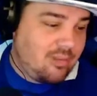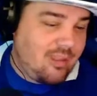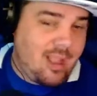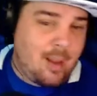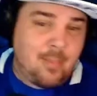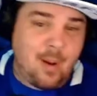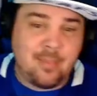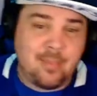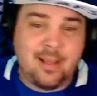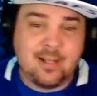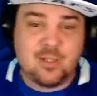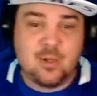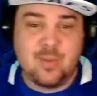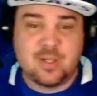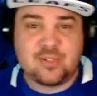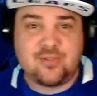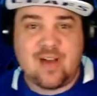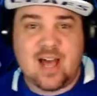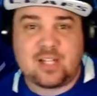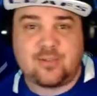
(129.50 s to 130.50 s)
I probably eat too
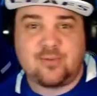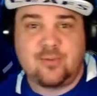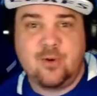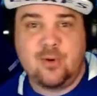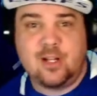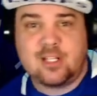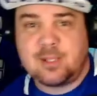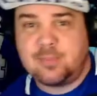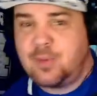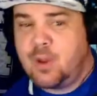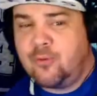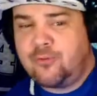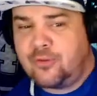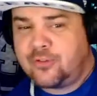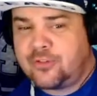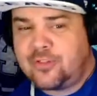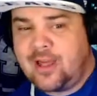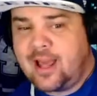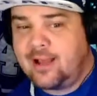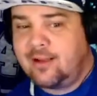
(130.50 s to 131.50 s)
much fast food. It's a
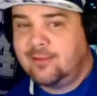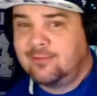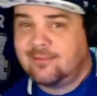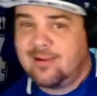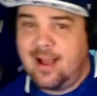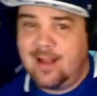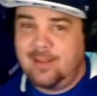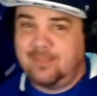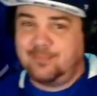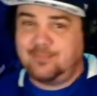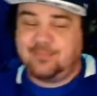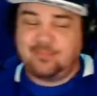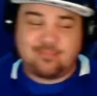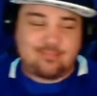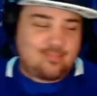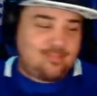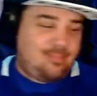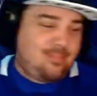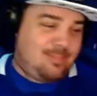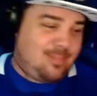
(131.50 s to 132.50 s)
beautiful thing, right?
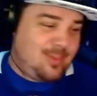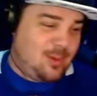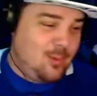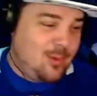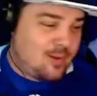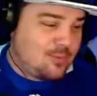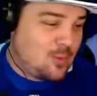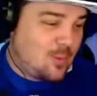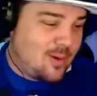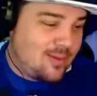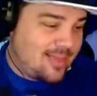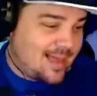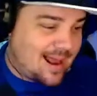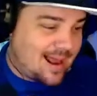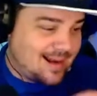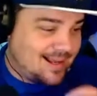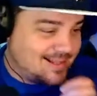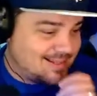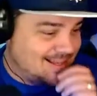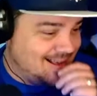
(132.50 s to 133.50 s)
Whatever one
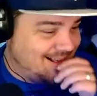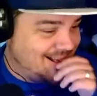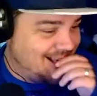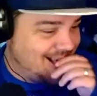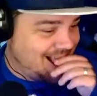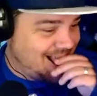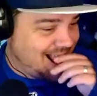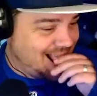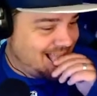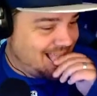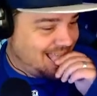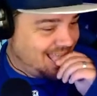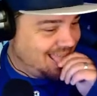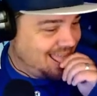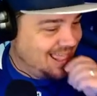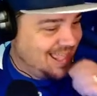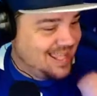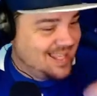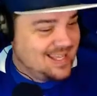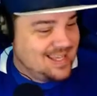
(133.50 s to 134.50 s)
that is.
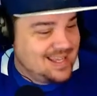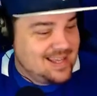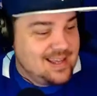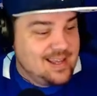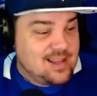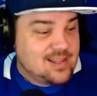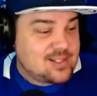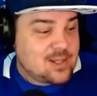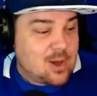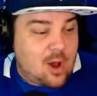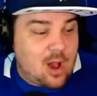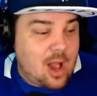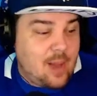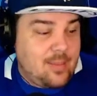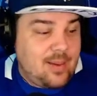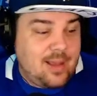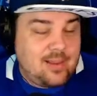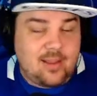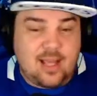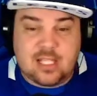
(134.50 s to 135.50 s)
So, I
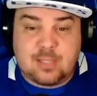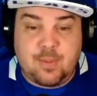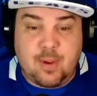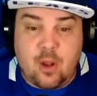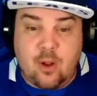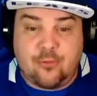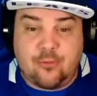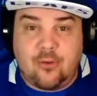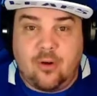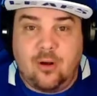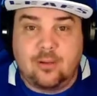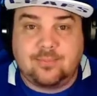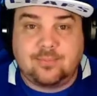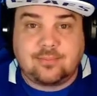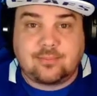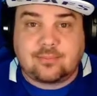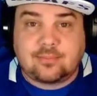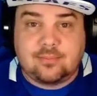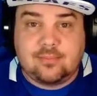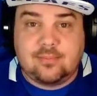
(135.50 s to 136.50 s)
mean, it's beautiful.
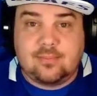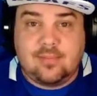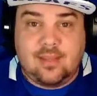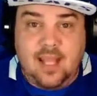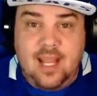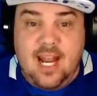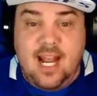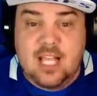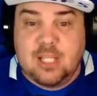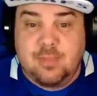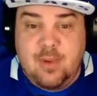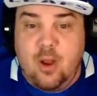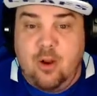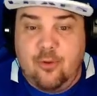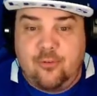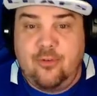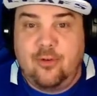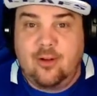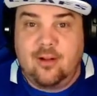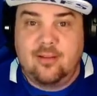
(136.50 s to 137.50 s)
It is
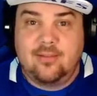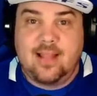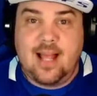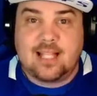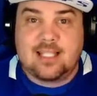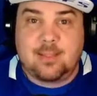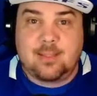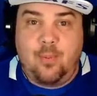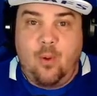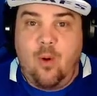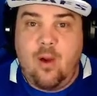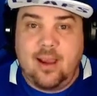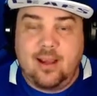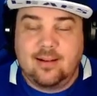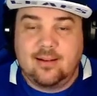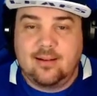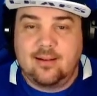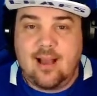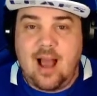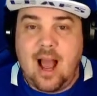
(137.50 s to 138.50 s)
beautiful. That's the
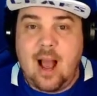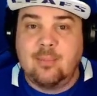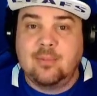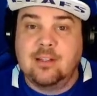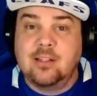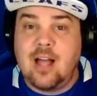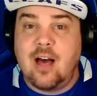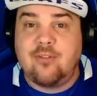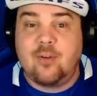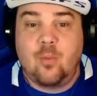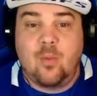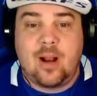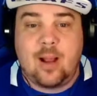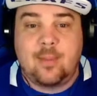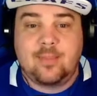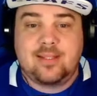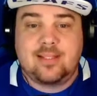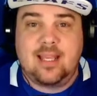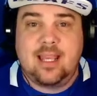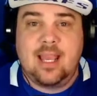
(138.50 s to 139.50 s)
point. I'm loving what
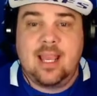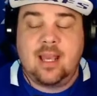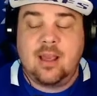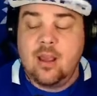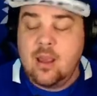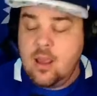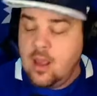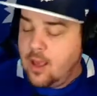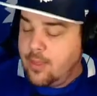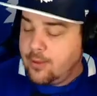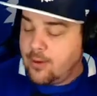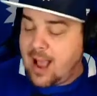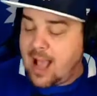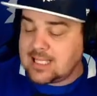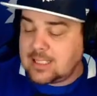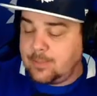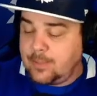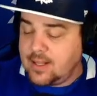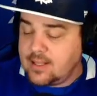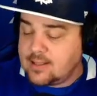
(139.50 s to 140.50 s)
I'm seeing. There
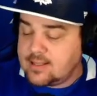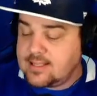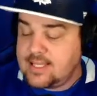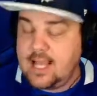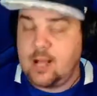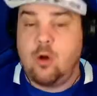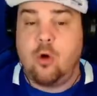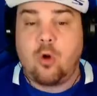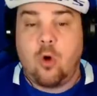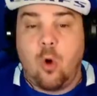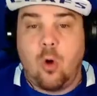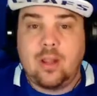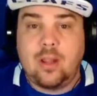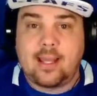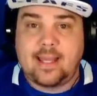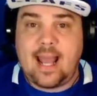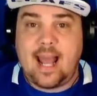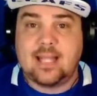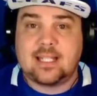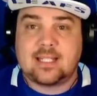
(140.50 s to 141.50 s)
hasn't been a single goal
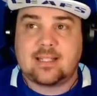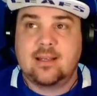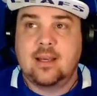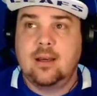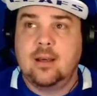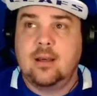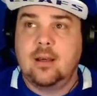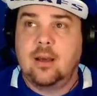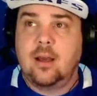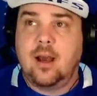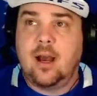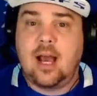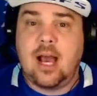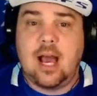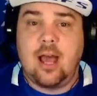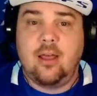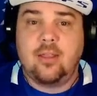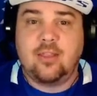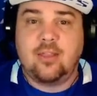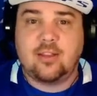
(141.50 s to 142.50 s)
against,
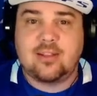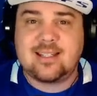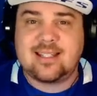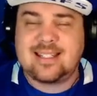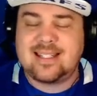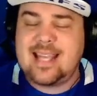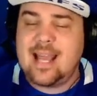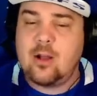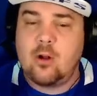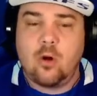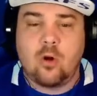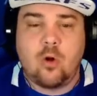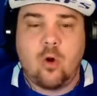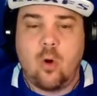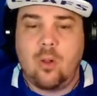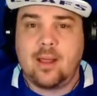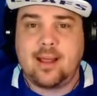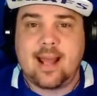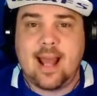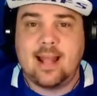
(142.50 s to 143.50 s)
uh, the single
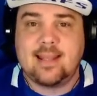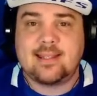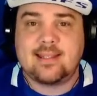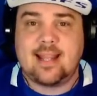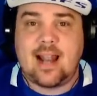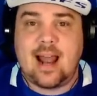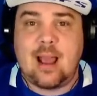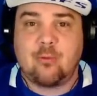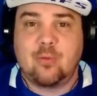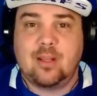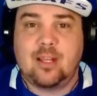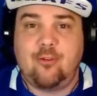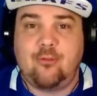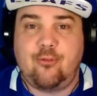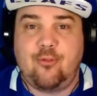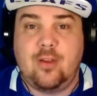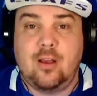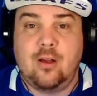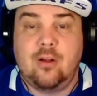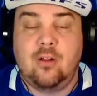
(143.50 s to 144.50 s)
goal against that I really
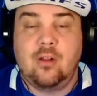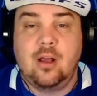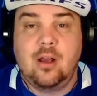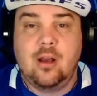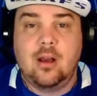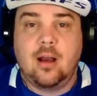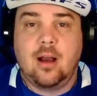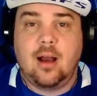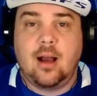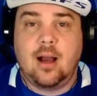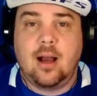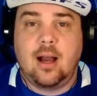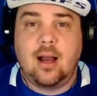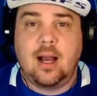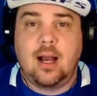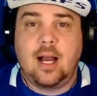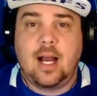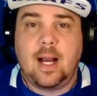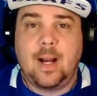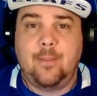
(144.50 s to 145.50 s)
feel
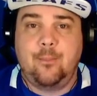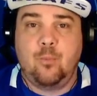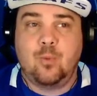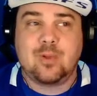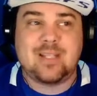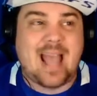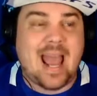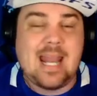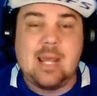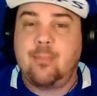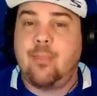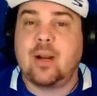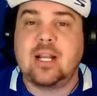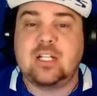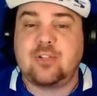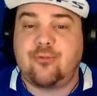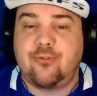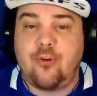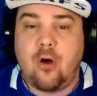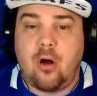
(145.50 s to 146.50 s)
uh, was
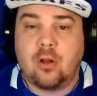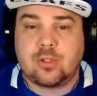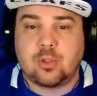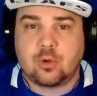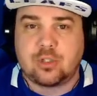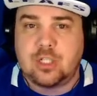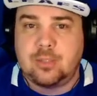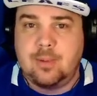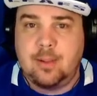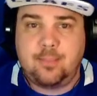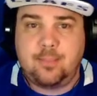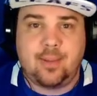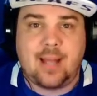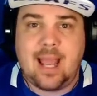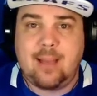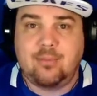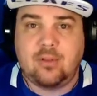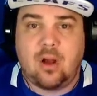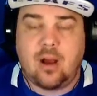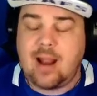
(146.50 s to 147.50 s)
anybody's fault or should be
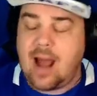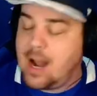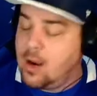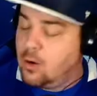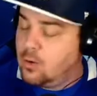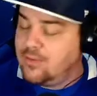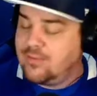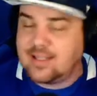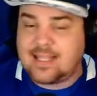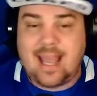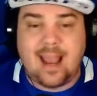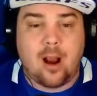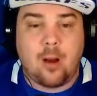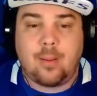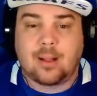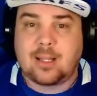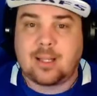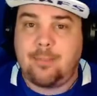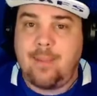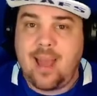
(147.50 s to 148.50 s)
blamed on. I don't even care
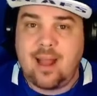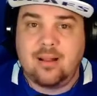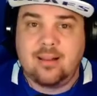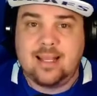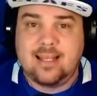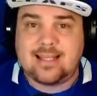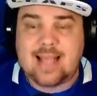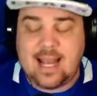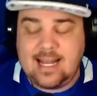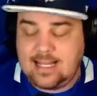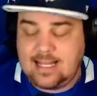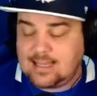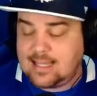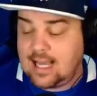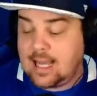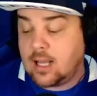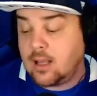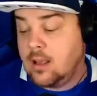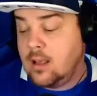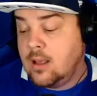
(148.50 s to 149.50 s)
about the penalties,
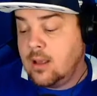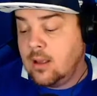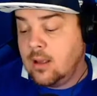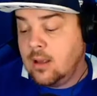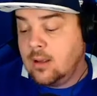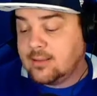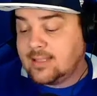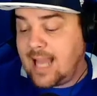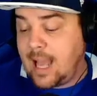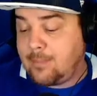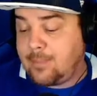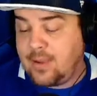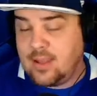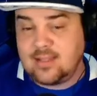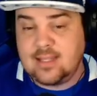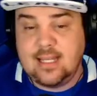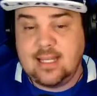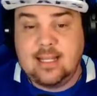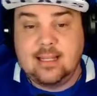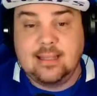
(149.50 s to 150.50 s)
anything. Tampa
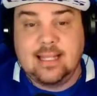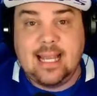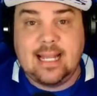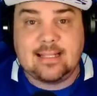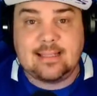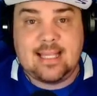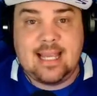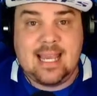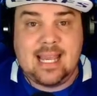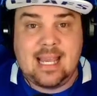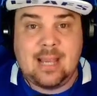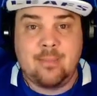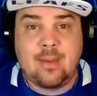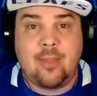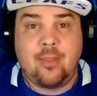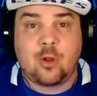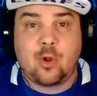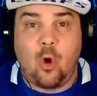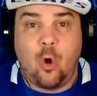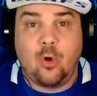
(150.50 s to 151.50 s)
is an elite team,
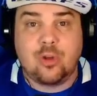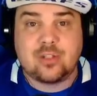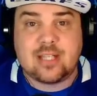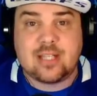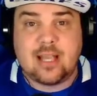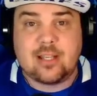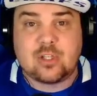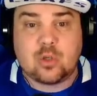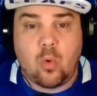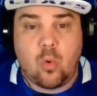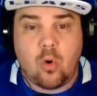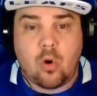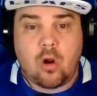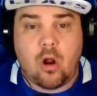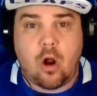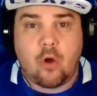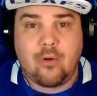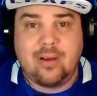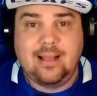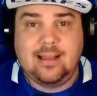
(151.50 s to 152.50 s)
and the goals they
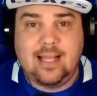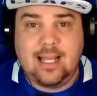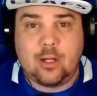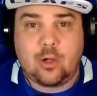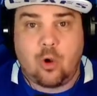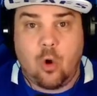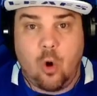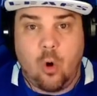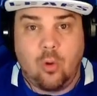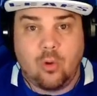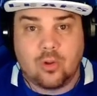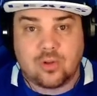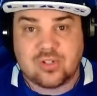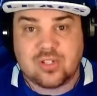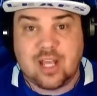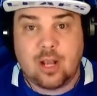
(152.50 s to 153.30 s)
score are elite goals.